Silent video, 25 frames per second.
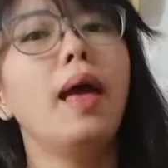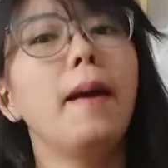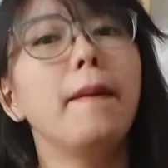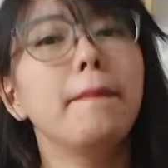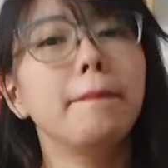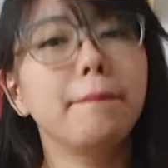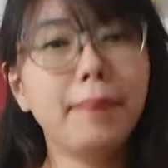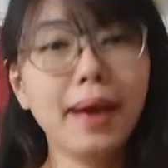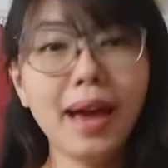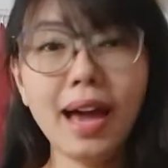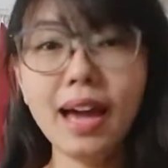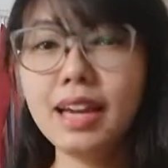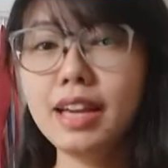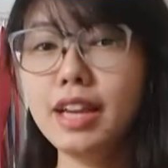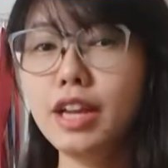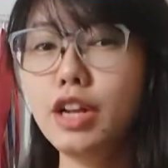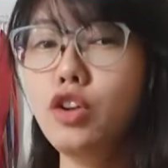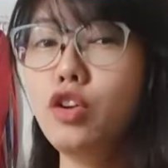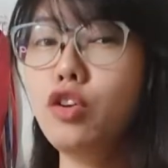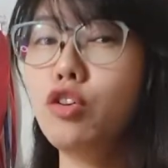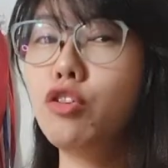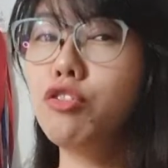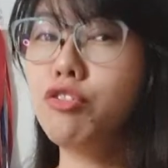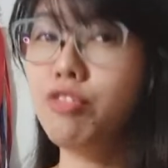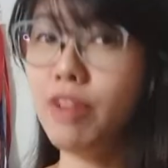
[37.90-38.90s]
Back in
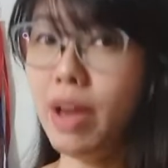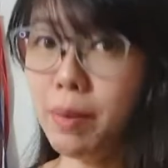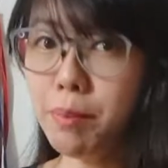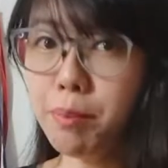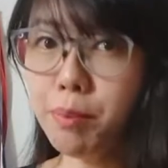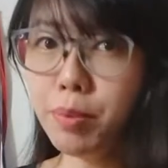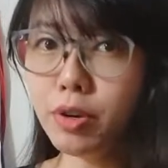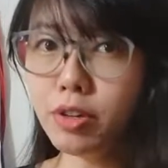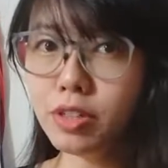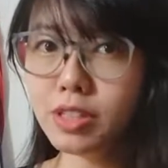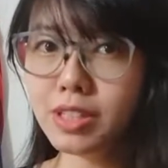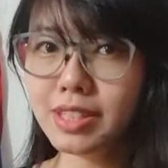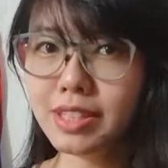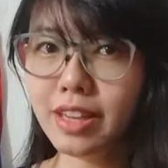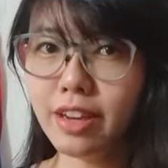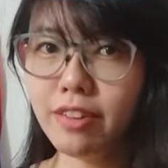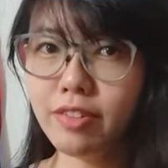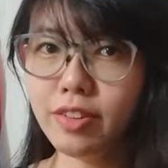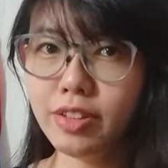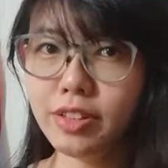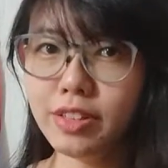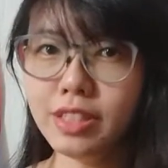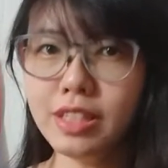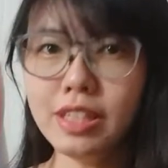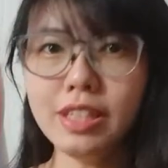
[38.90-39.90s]
November
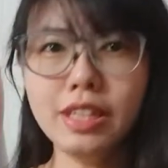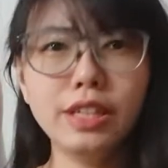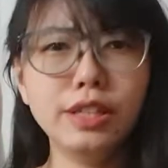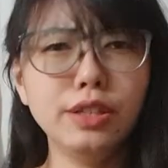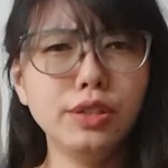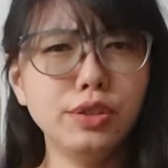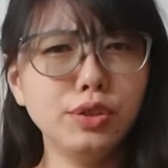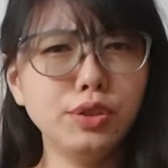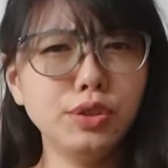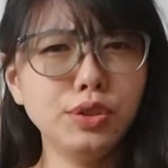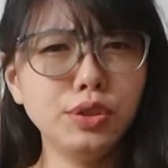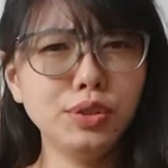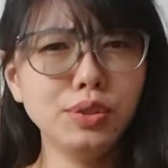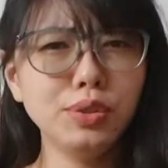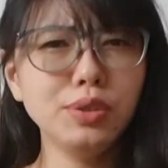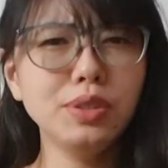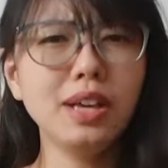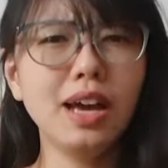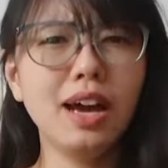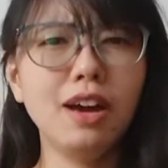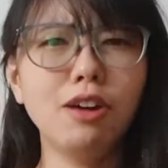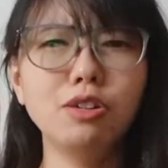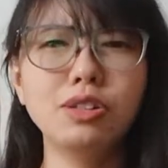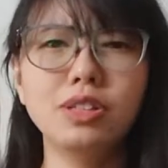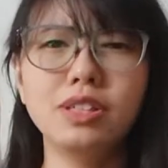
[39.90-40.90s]
17,
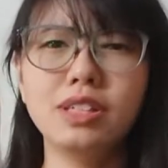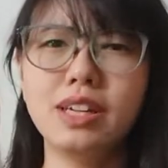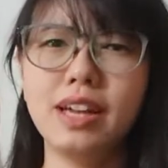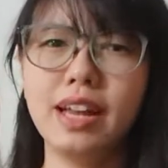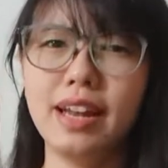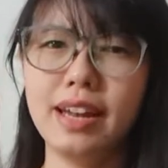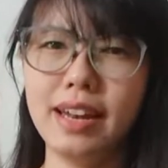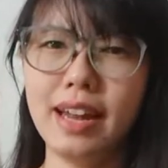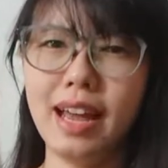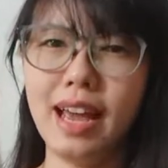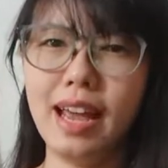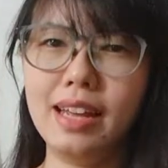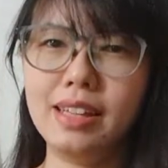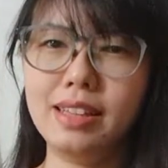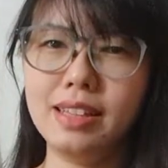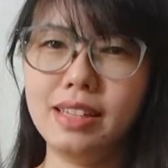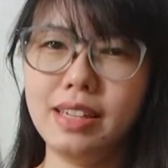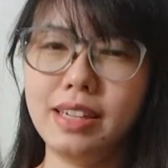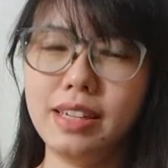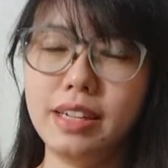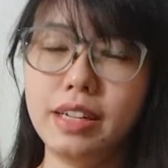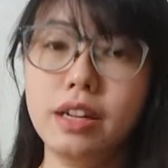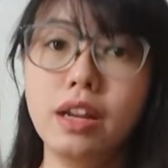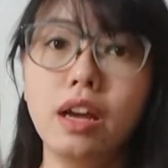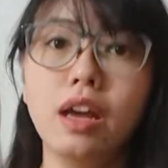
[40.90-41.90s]

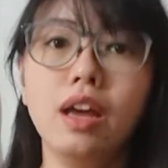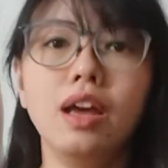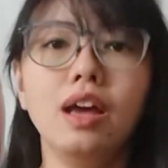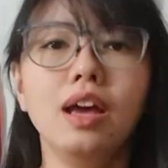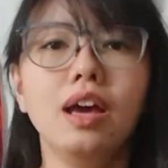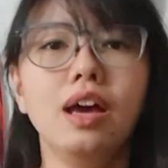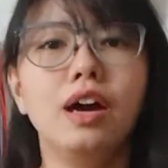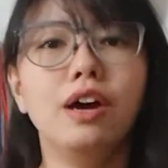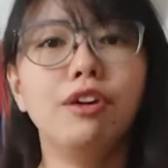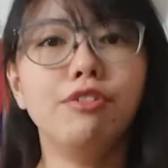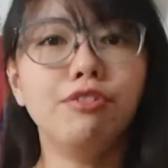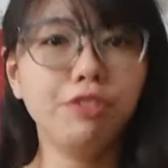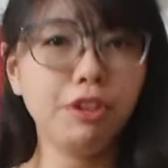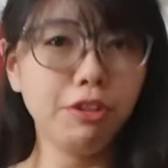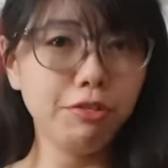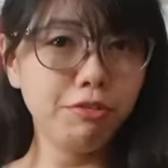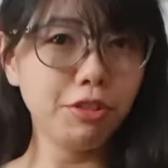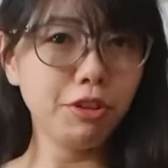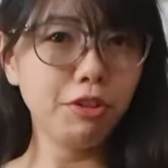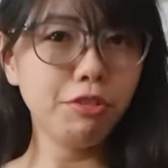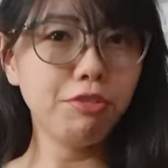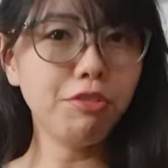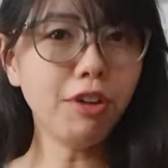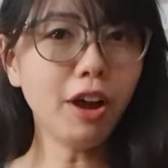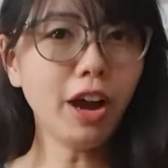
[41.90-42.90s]
2019, a
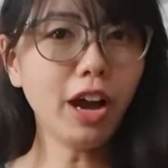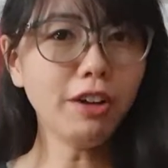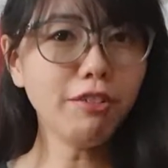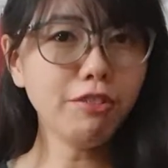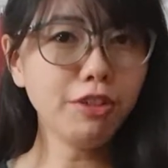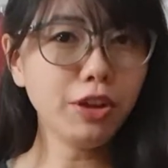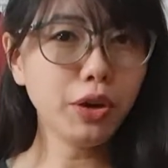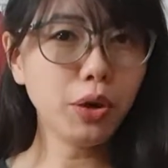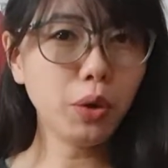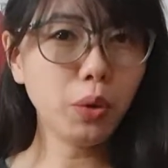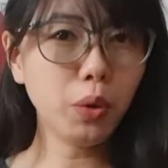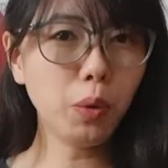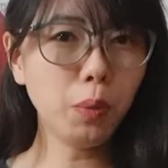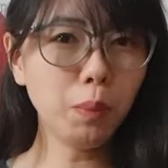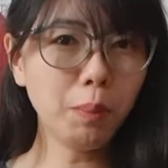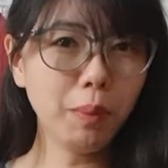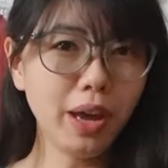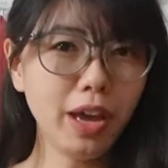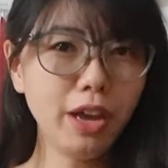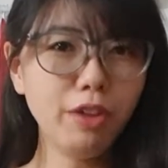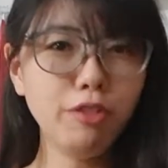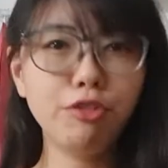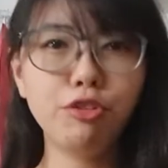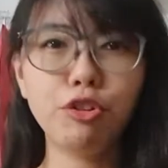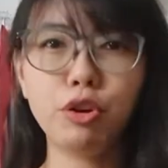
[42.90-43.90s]
55-year-old
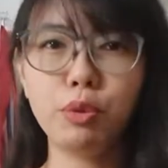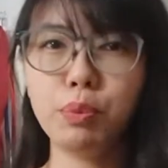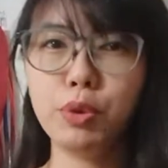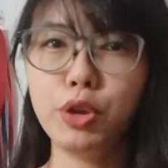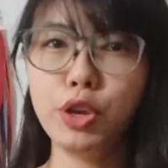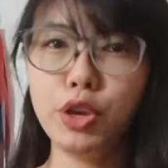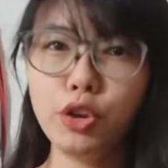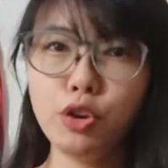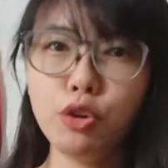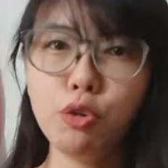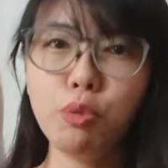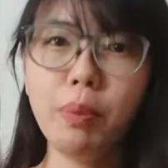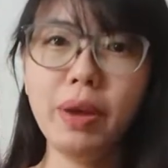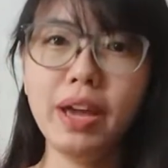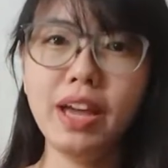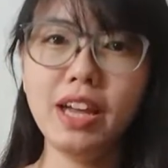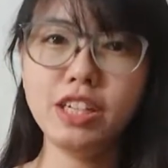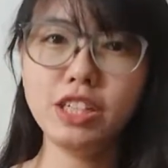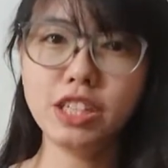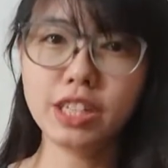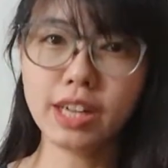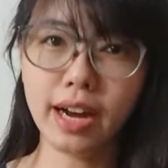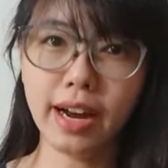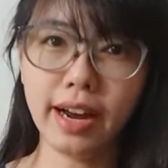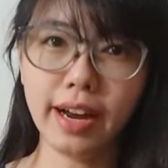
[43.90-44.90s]
man from Hubei,
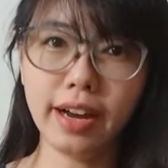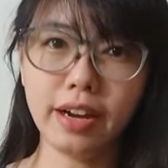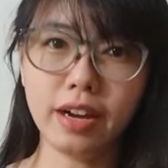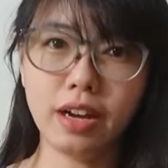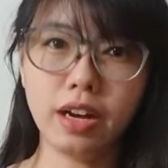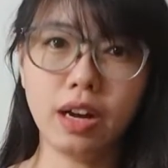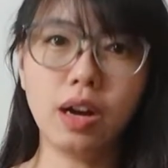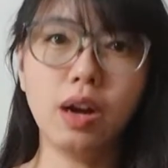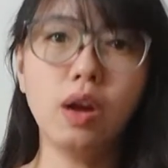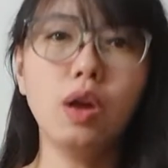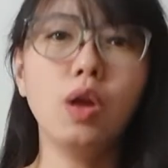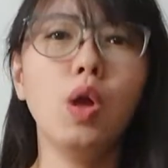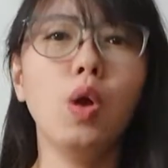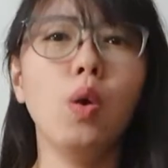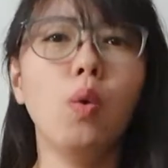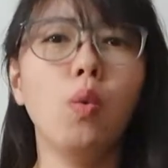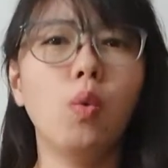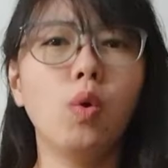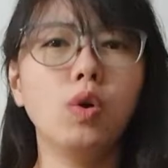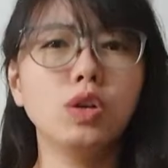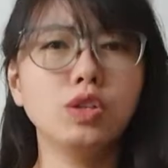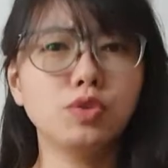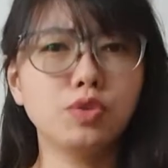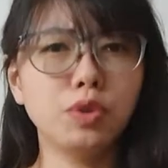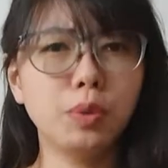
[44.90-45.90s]
China
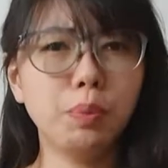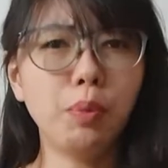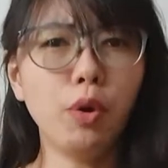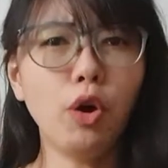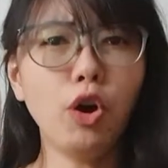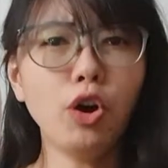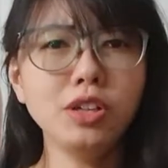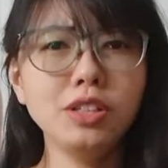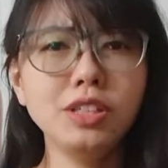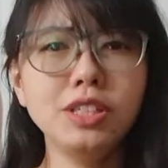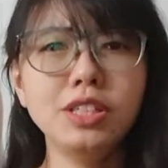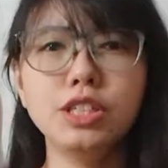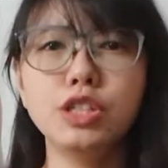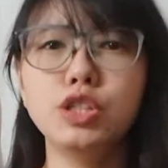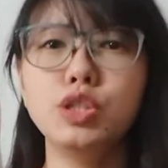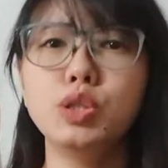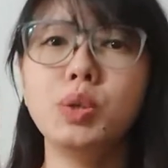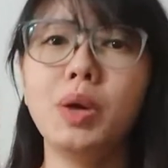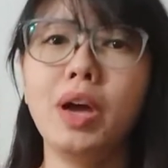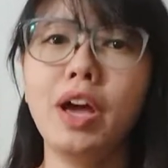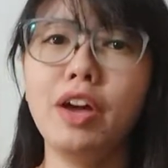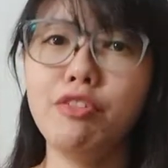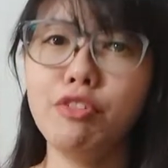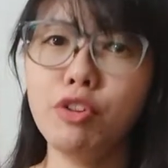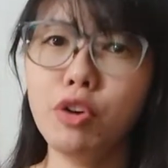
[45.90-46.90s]
was reported to
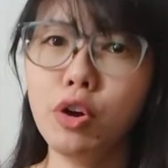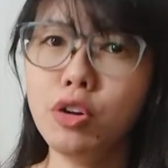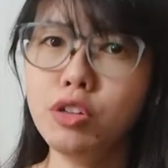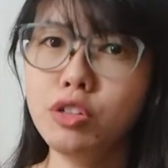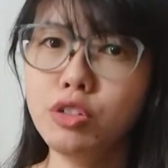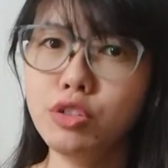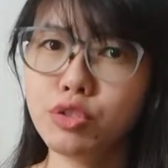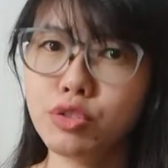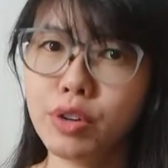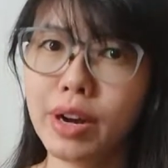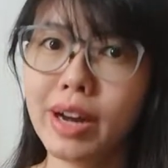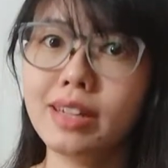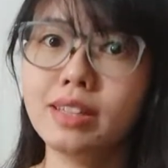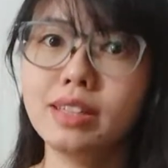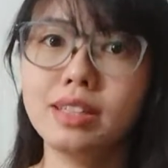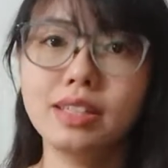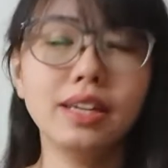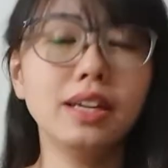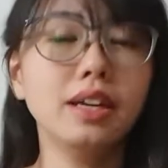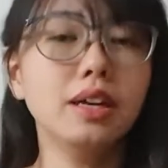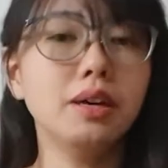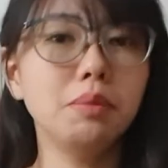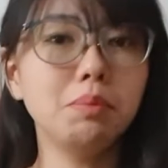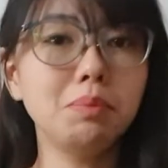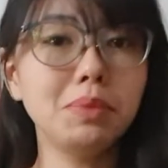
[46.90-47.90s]
have
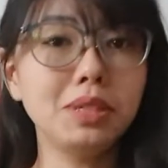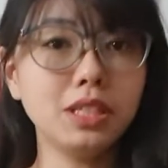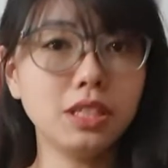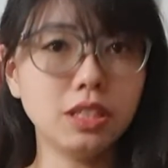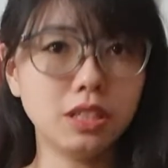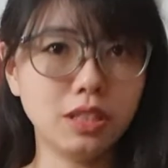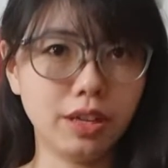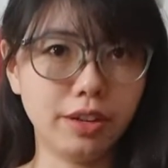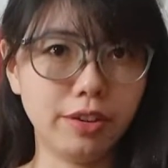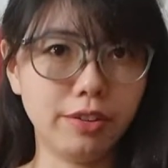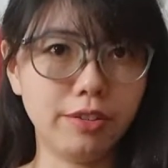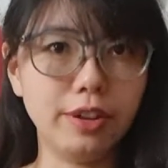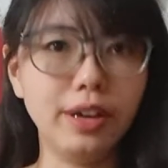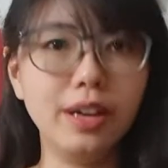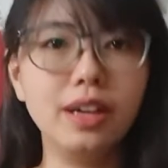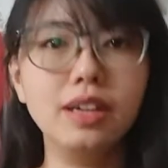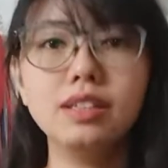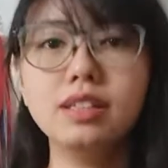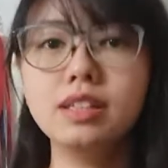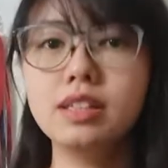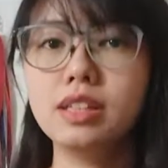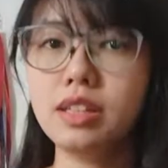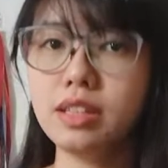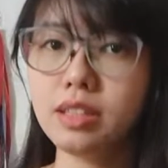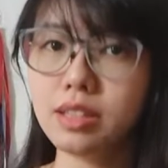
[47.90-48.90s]
contracted a
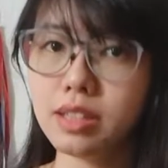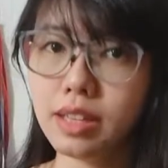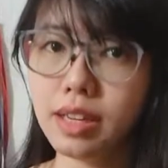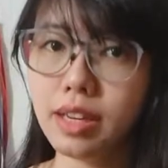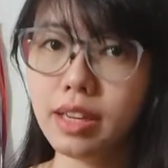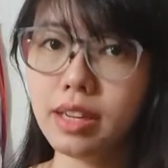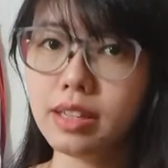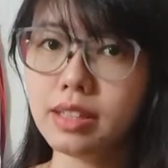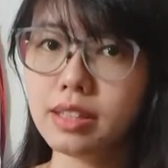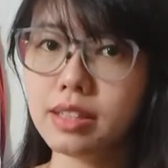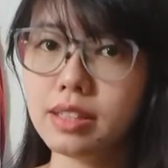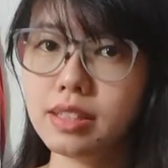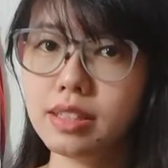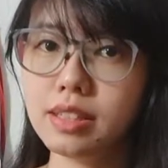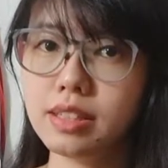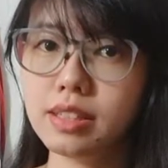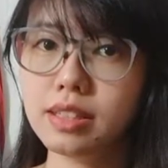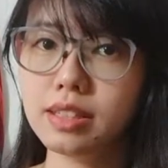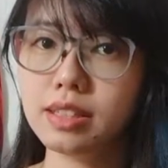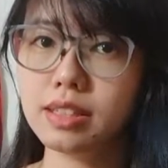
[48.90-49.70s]
mysterious disease.